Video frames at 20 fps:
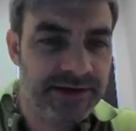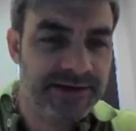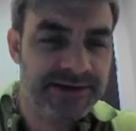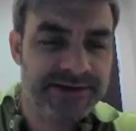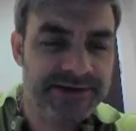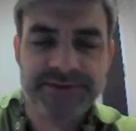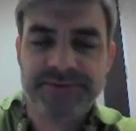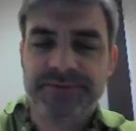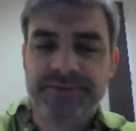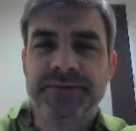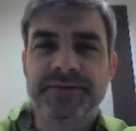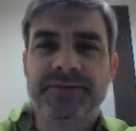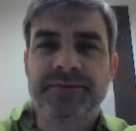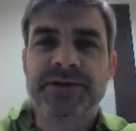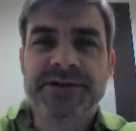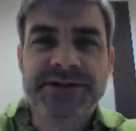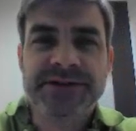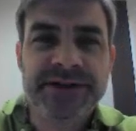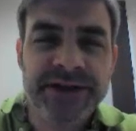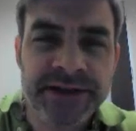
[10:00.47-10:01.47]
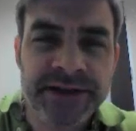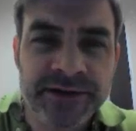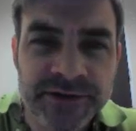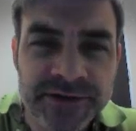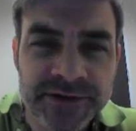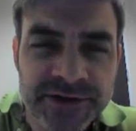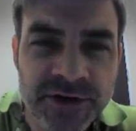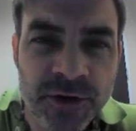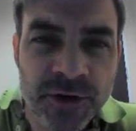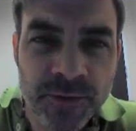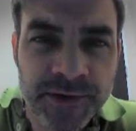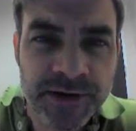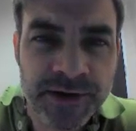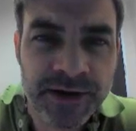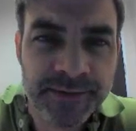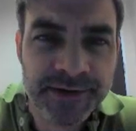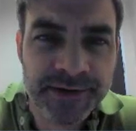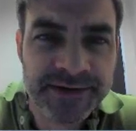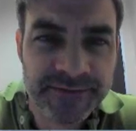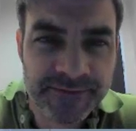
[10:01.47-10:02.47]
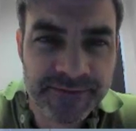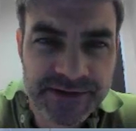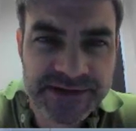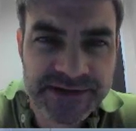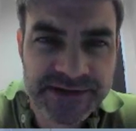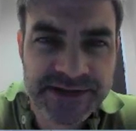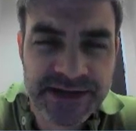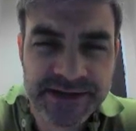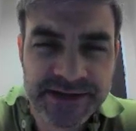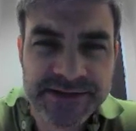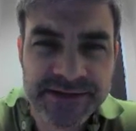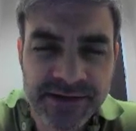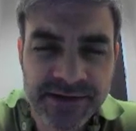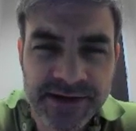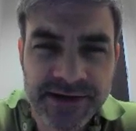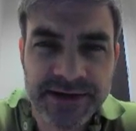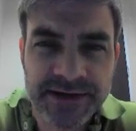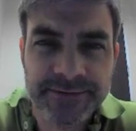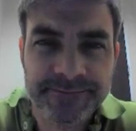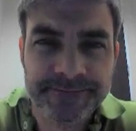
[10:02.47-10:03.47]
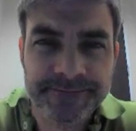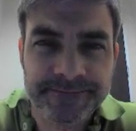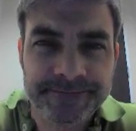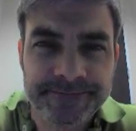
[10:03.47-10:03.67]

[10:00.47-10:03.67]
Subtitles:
and simply pressing enter to open up a different status line.